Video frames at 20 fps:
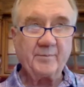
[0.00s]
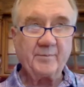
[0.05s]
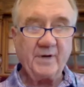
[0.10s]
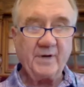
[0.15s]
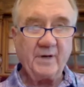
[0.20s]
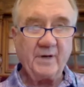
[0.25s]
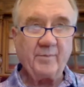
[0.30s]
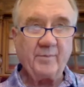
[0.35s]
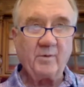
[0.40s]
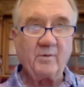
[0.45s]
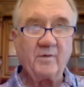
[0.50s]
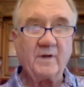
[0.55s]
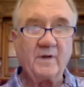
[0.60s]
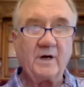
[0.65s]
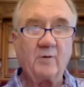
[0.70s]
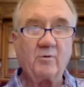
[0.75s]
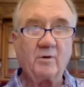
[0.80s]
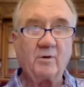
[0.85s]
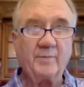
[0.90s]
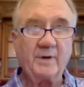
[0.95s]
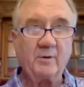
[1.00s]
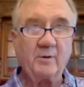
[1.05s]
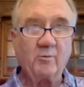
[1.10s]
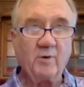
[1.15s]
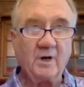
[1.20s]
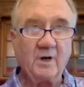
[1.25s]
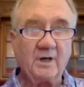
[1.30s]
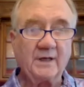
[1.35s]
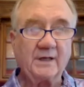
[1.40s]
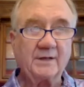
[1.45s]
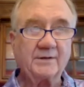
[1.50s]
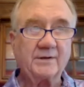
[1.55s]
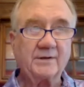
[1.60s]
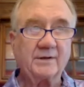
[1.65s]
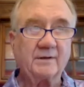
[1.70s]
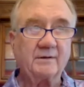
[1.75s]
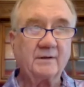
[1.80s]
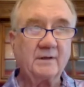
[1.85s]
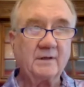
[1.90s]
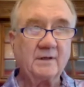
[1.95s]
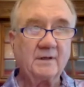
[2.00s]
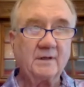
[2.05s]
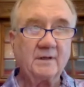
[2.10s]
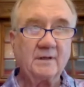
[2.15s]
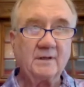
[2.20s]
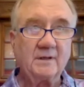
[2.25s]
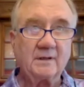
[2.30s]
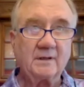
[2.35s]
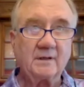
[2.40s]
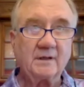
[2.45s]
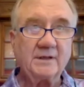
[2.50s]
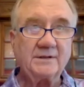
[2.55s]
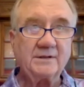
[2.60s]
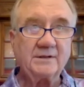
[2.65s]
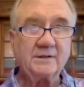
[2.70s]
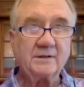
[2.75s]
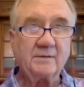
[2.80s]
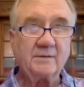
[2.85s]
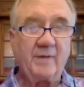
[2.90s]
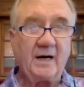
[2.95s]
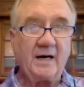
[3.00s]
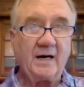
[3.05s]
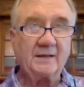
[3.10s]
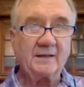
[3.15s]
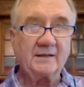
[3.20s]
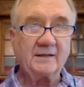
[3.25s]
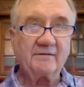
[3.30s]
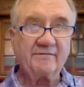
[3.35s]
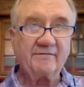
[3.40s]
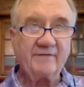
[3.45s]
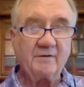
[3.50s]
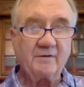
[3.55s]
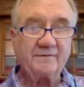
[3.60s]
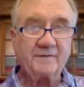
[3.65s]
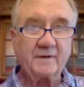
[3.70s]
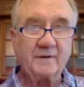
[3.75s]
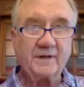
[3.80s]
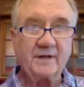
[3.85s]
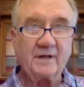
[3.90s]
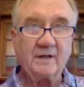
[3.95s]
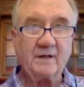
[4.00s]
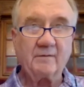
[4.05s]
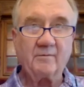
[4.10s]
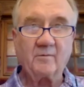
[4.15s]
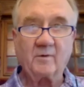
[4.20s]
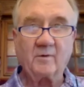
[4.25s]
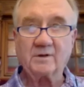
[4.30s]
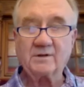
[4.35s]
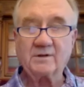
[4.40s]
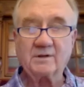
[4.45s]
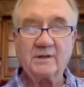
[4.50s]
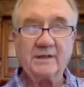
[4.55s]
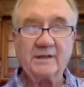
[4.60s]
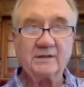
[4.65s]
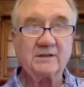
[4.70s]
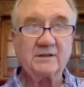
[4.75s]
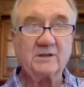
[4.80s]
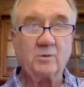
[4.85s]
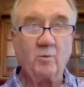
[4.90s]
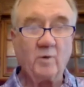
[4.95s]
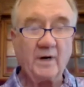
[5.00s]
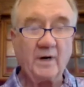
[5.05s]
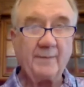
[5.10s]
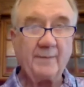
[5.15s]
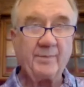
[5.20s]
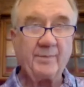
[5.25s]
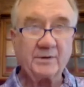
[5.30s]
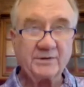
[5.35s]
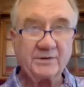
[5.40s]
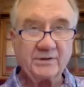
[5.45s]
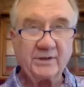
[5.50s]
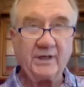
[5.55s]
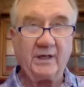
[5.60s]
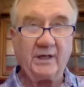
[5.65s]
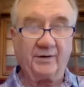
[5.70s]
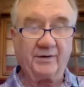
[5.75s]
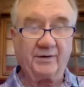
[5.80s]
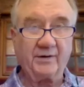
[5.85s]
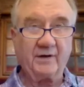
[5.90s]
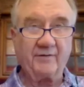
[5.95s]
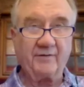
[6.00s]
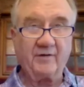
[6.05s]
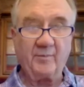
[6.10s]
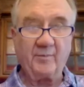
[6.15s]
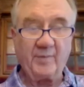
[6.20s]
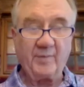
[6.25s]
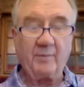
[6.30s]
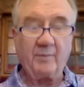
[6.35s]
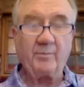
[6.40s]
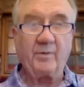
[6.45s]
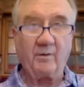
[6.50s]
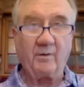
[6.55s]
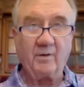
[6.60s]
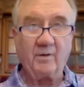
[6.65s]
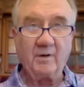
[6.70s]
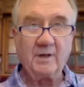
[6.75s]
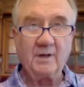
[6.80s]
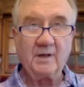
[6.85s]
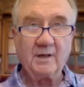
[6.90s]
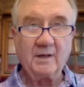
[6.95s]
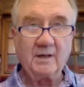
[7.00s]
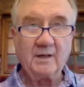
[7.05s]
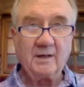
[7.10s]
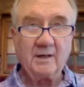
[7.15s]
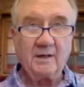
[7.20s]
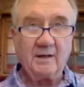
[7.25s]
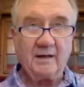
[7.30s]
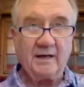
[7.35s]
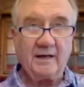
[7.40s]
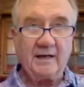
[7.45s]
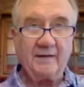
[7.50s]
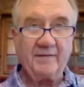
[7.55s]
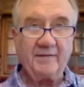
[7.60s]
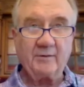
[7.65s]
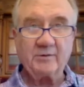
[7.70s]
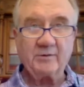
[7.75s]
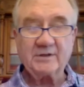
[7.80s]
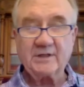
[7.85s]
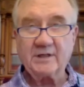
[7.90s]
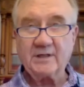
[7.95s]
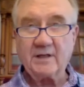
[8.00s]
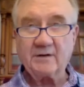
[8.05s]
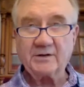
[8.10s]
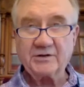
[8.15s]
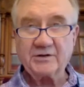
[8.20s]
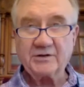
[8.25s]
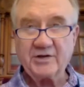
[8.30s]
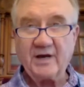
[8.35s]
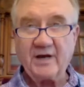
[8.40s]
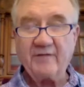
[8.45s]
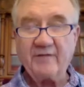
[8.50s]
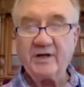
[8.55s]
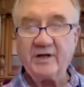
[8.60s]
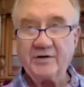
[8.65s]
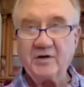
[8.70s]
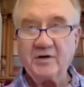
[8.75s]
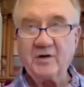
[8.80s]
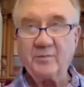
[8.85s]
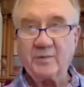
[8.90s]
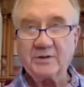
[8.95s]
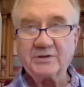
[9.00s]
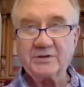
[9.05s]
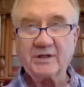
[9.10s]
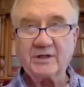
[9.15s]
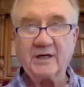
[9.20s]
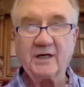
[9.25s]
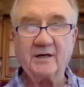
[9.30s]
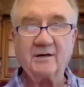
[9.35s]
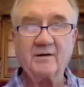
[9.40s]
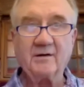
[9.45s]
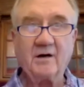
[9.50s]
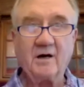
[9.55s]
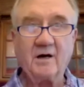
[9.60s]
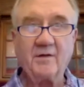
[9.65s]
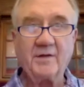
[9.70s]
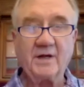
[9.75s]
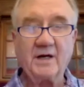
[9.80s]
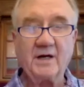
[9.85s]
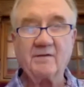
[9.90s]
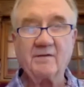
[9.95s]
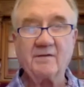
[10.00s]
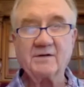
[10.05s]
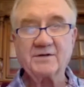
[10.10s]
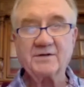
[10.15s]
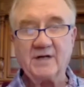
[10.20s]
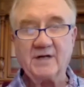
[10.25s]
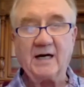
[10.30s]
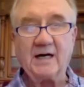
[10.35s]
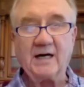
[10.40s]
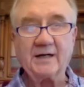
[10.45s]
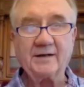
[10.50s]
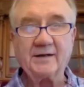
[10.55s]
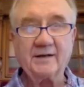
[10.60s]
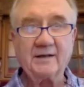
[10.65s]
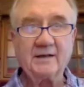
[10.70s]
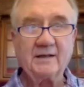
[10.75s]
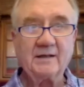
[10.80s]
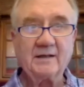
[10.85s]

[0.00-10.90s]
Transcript: people that would be willing to listen to Biden and vote for him were 20% of the people. And there was another 72% on the other side